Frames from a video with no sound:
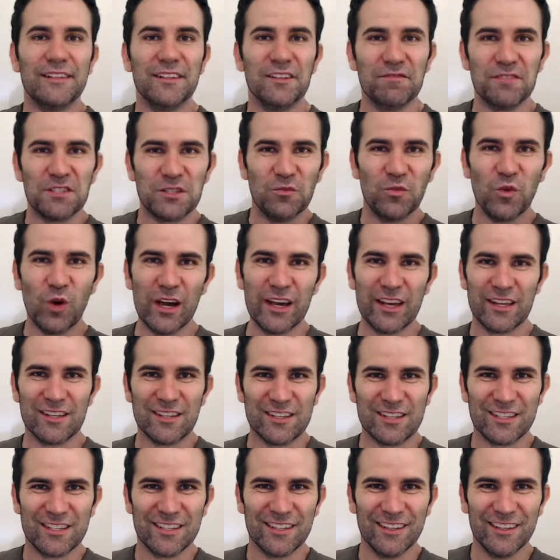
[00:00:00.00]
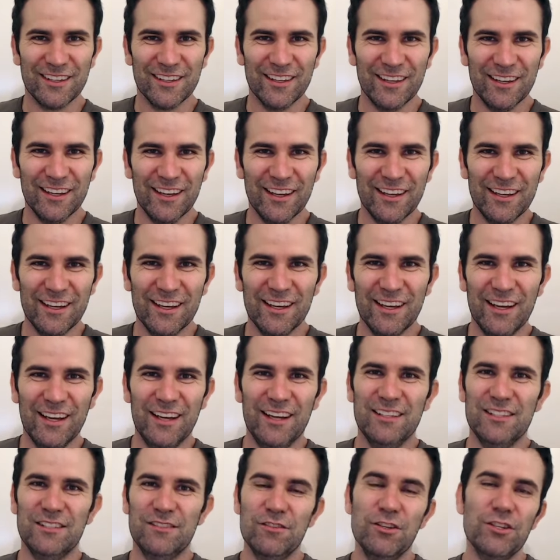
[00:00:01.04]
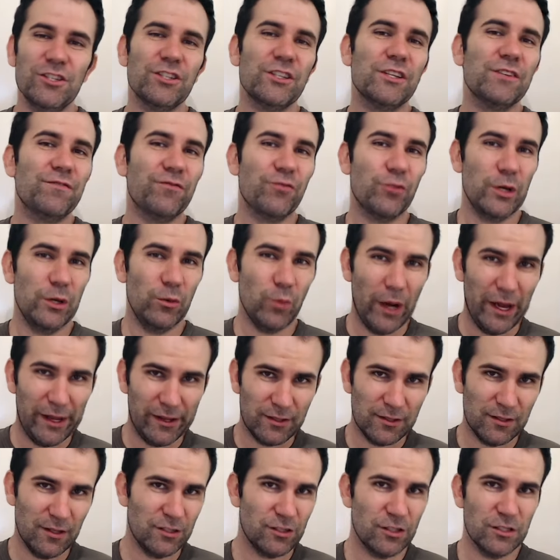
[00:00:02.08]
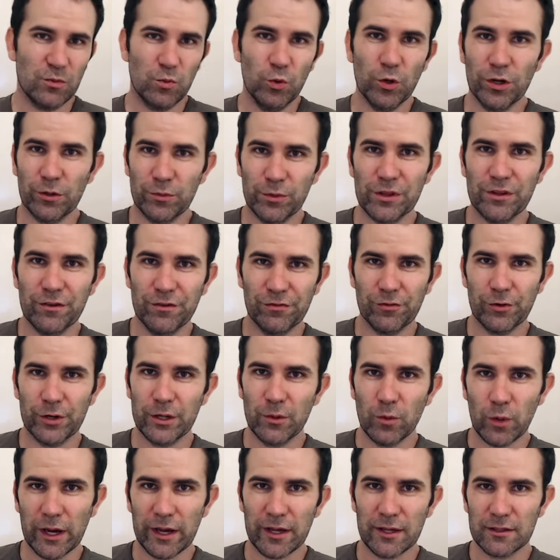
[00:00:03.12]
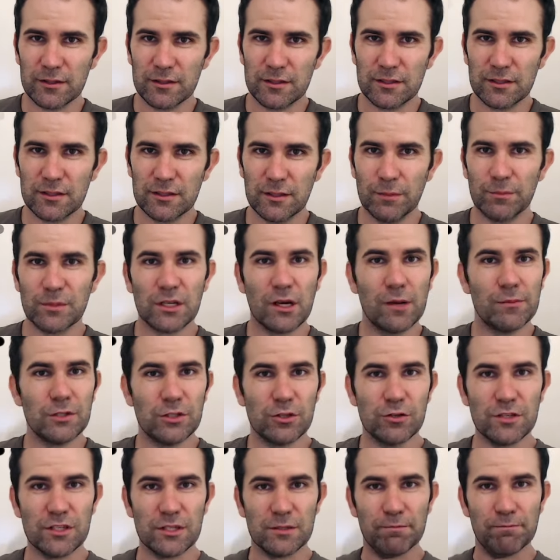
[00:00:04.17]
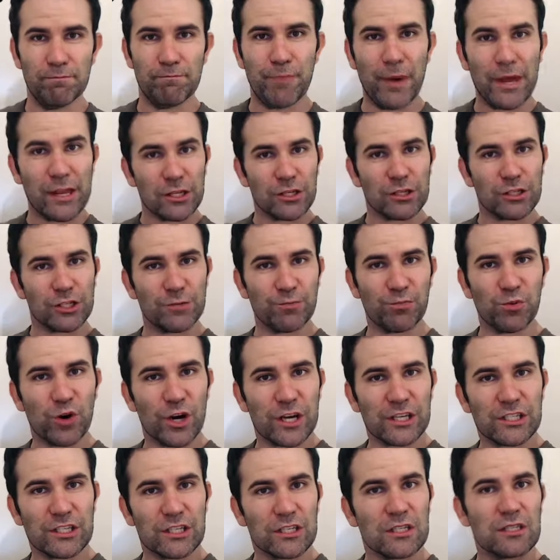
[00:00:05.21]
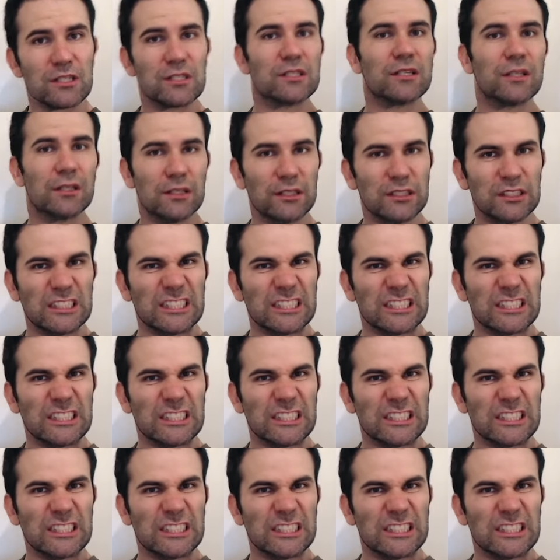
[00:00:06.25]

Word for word: lift some weights. Usually free weights. I just work with the free weights. Sometimes do some bench presses